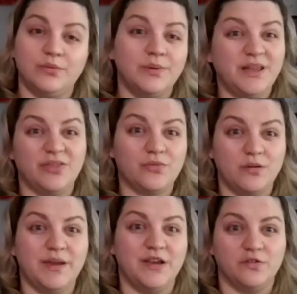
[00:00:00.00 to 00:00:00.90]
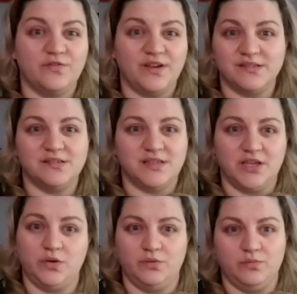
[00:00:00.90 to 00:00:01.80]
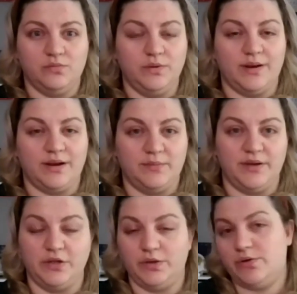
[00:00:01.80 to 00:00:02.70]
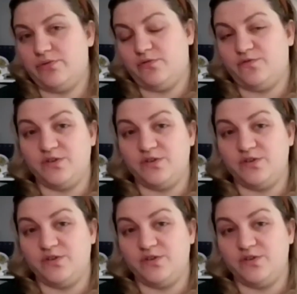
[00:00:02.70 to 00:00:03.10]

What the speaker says: are really three major phases that we recommend you go through.